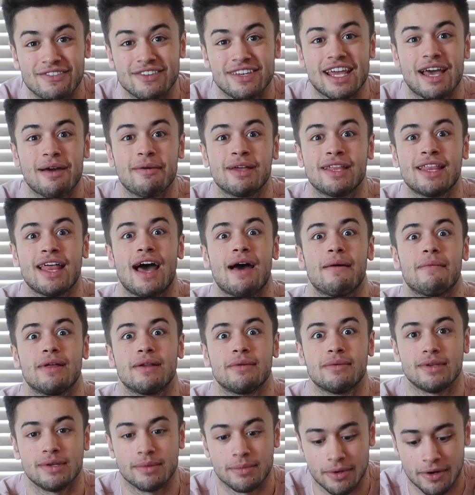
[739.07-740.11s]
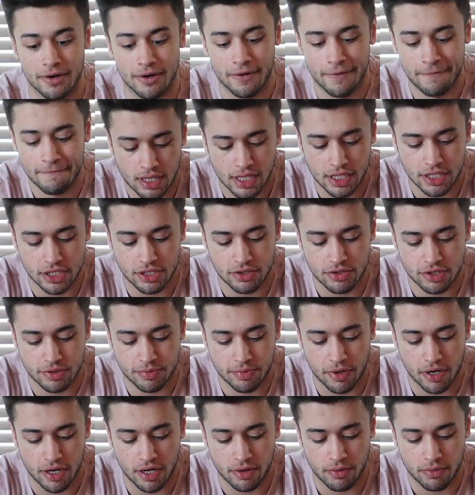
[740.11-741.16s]
of DMing that many people. He just
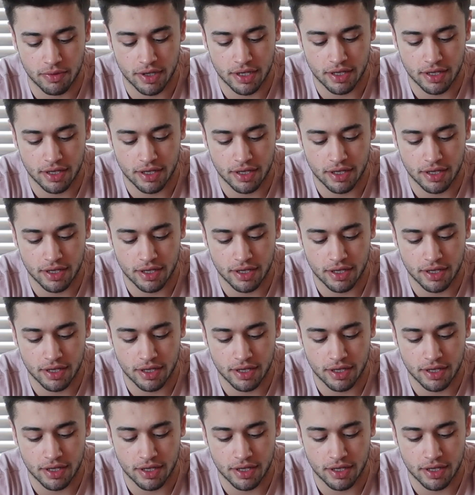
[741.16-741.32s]
responded